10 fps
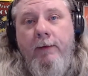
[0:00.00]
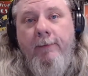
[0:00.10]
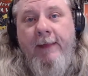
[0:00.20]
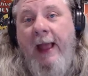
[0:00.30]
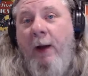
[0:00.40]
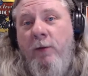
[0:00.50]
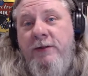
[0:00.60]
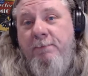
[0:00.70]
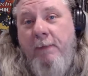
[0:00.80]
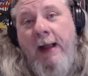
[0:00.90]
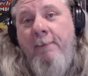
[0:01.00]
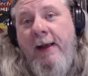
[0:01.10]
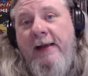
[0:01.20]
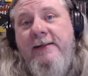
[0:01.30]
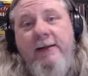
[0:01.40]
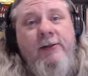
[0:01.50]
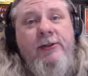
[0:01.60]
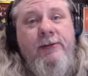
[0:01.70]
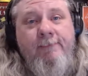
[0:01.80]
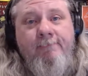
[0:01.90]
That was my
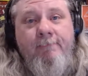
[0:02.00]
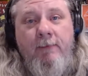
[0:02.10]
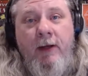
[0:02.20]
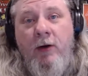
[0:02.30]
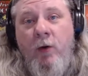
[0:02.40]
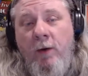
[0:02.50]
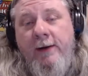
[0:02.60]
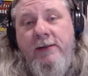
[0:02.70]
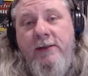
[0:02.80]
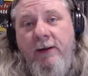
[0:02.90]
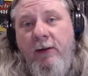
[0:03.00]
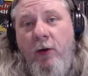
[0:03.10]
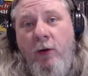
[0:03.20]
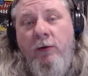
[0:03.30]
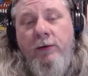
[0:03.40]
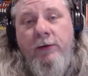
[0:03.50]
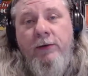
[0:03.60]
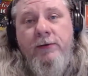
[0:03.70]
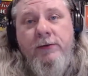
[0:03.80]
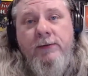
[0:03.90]
message, according to the local
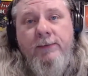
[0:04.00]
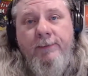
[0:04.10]
news.